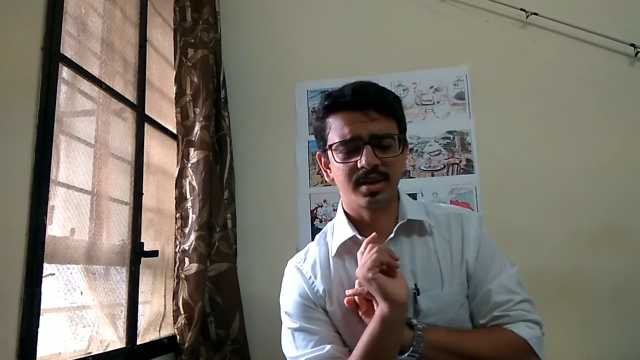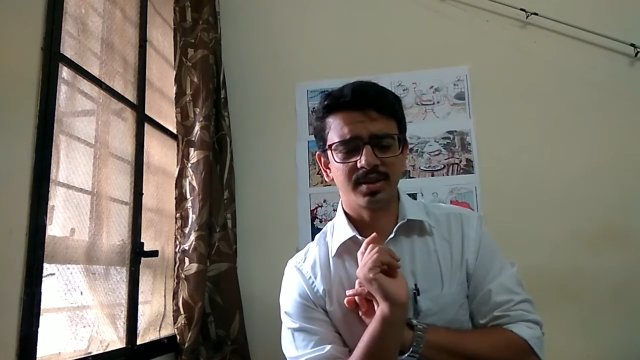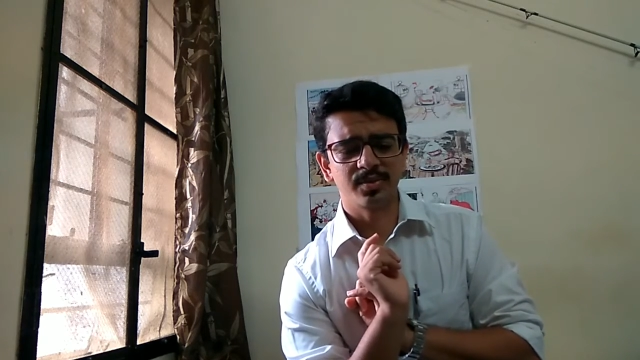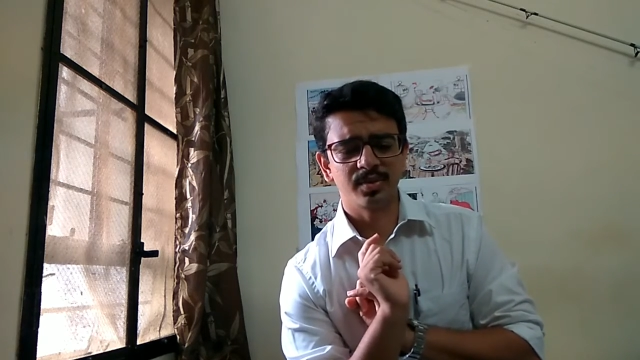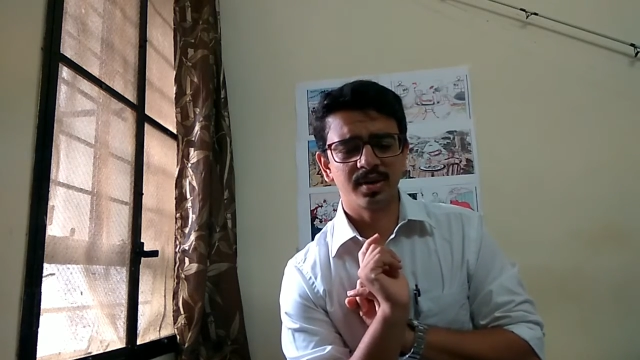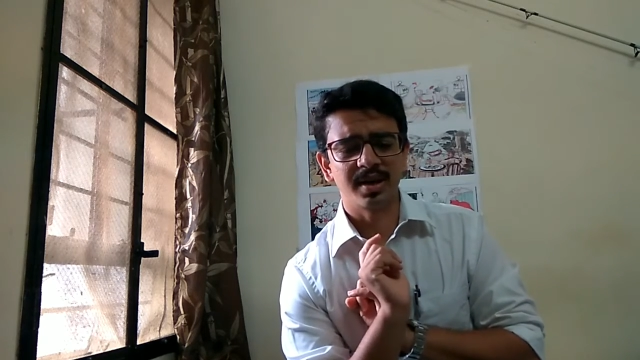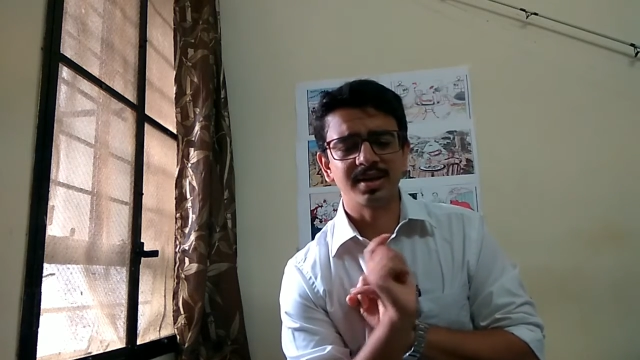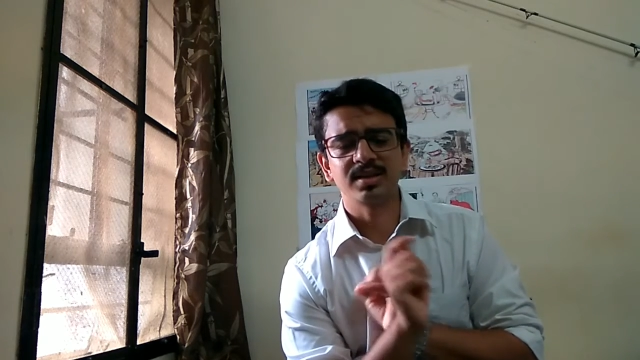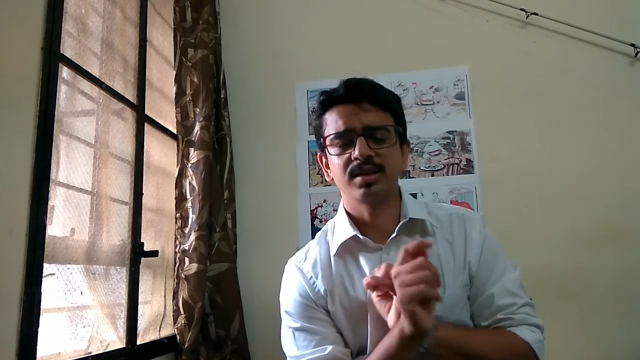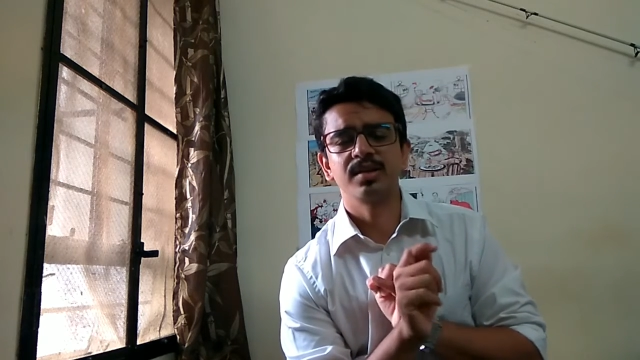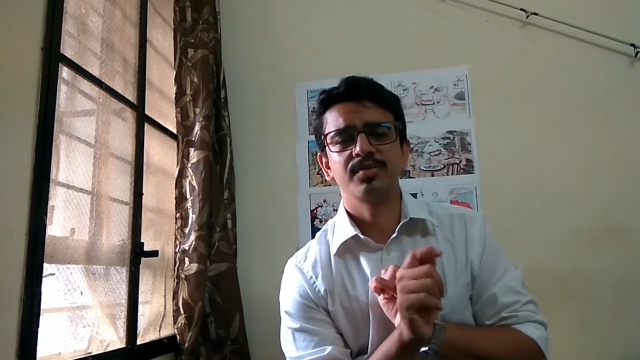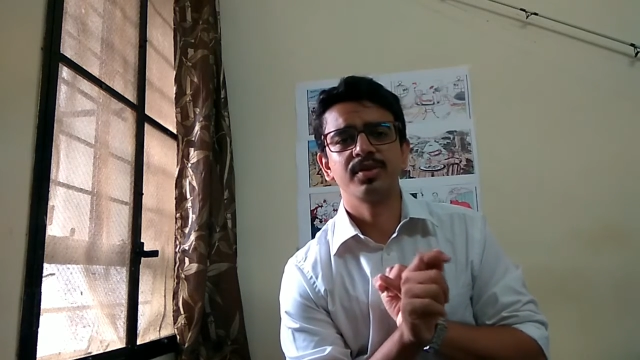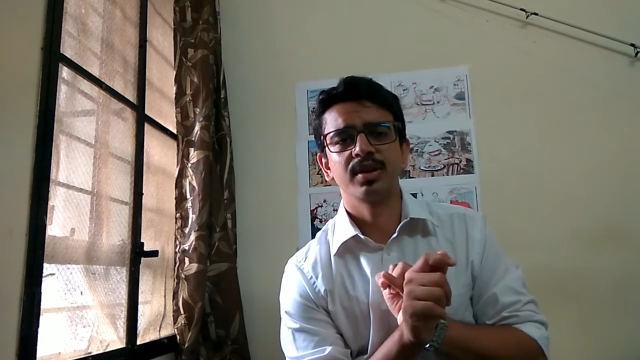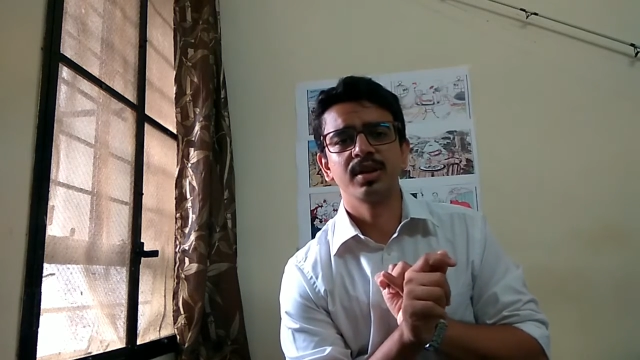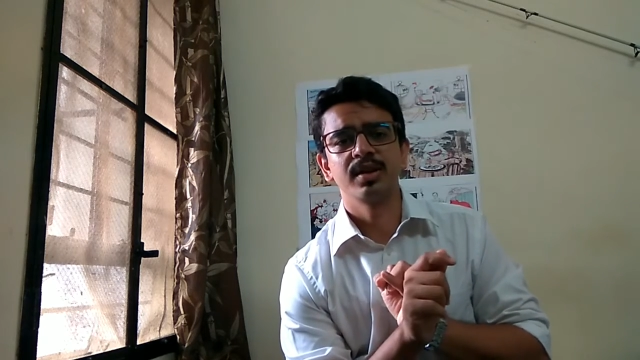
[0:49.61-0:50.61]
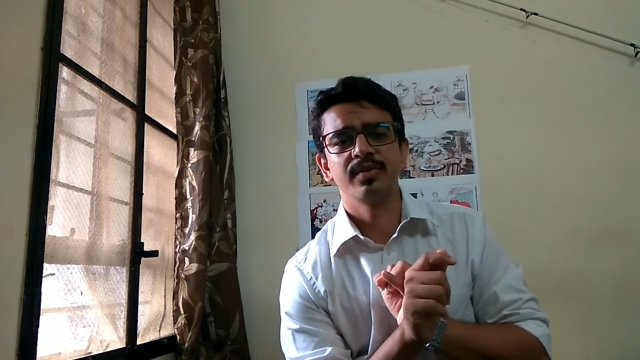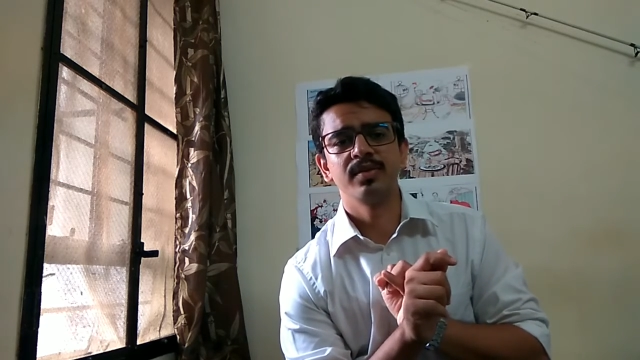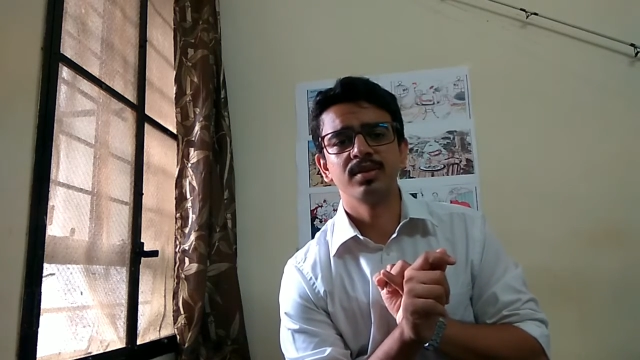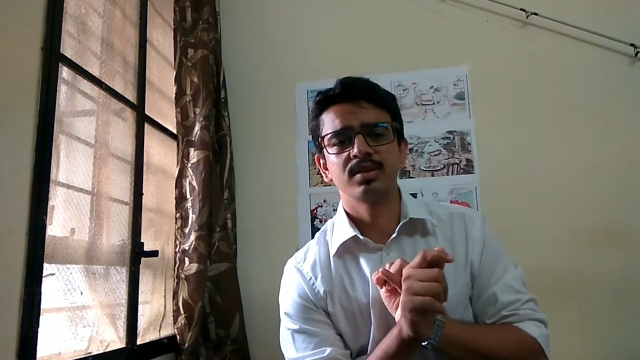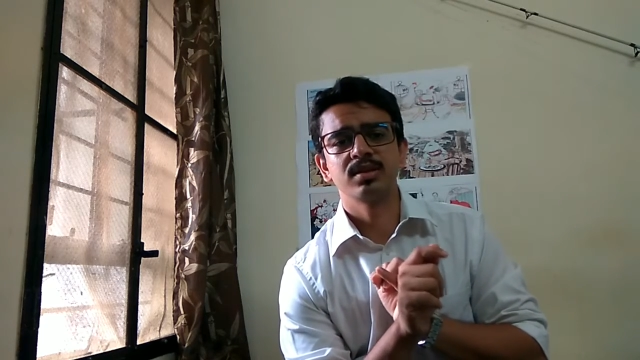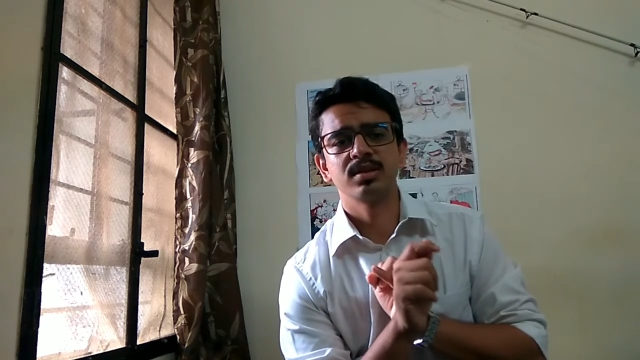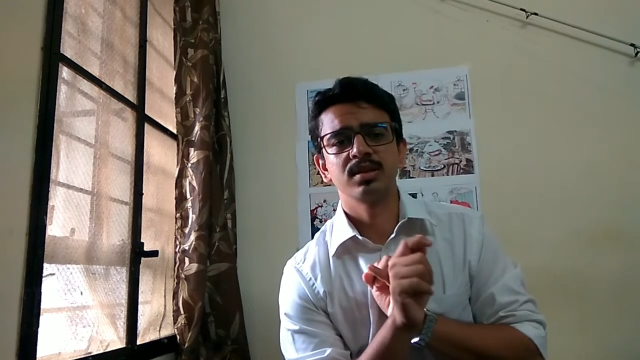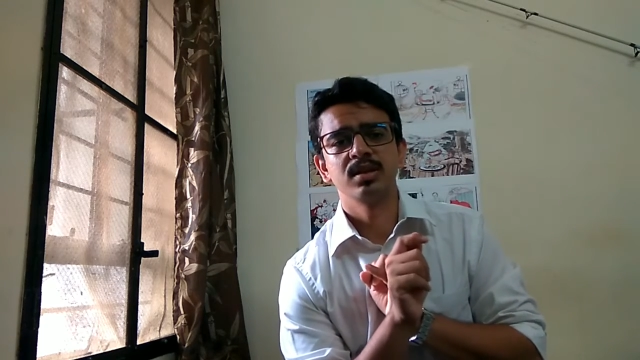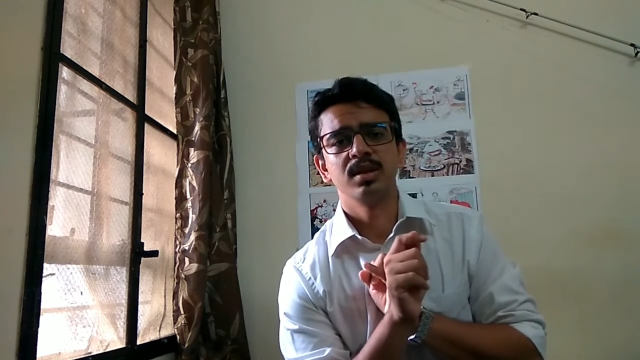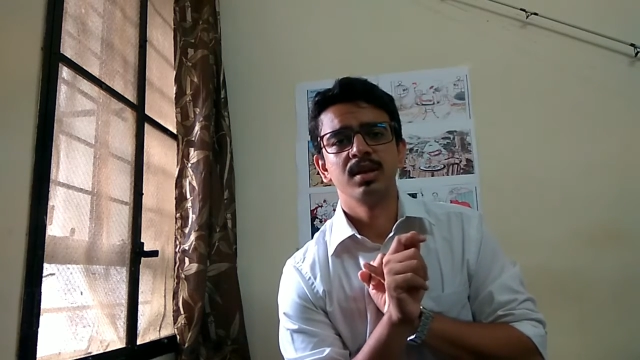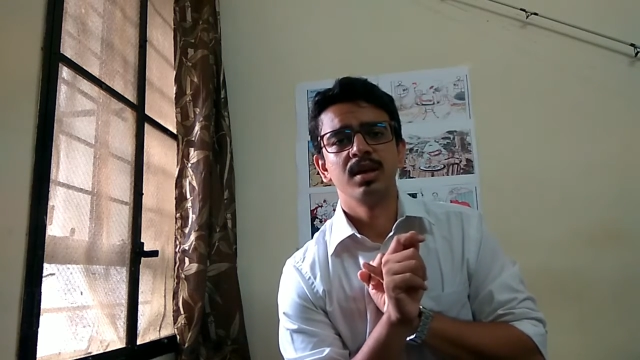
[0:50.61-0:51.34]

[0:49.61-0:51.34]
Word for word: and they were nice enough to give us